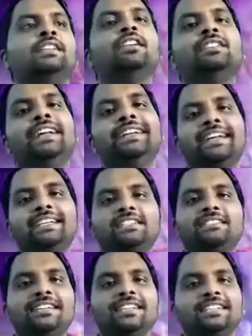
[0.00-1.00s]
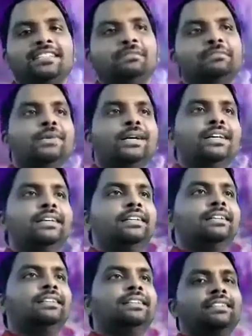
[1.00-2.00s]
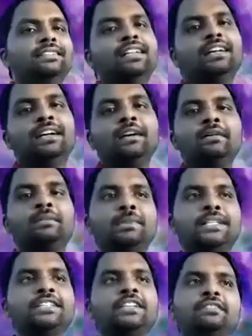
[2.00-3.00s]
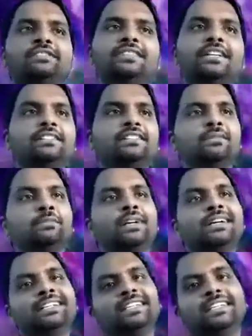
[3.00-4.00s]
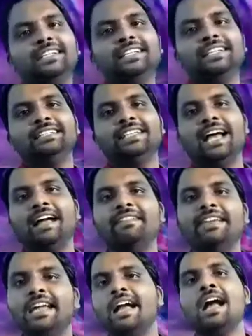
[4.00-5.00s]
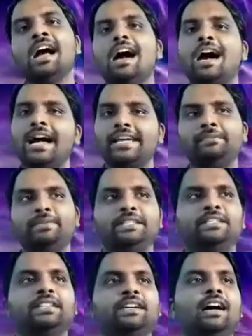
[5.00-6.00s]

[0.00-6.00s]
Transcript: Now the next one is a bird. The pitch of that bird, it is having high pitch.